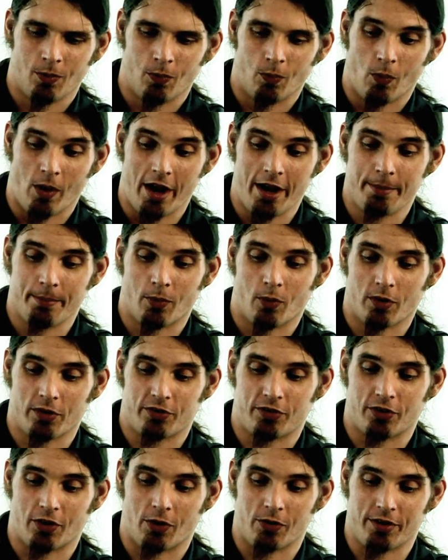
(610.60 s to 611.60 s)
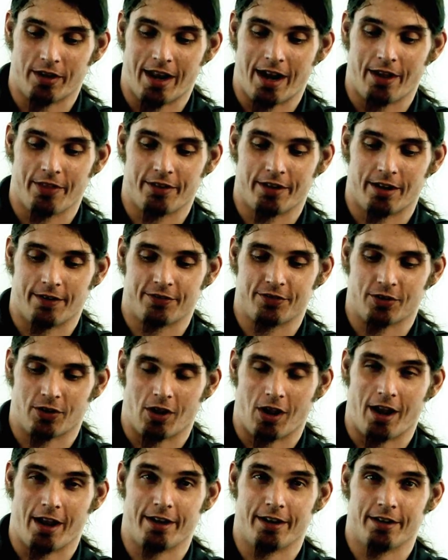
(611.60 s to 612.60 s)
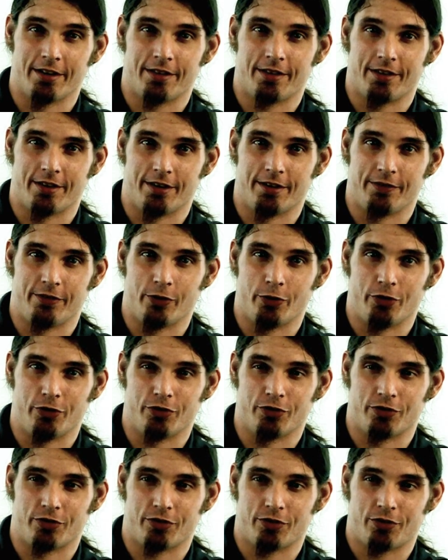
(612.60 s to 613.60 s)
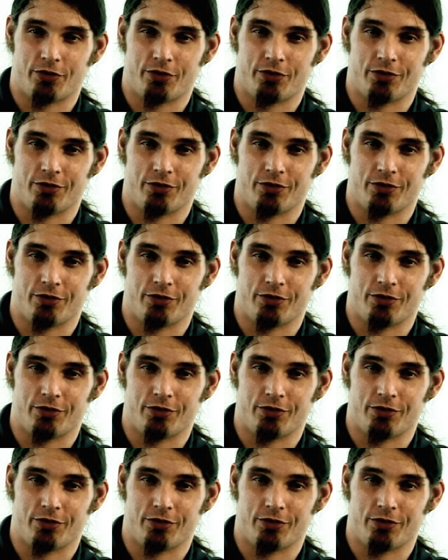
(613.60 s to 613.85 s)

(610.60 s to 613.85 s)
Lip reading: way more so now that I've tried it than if you'd have just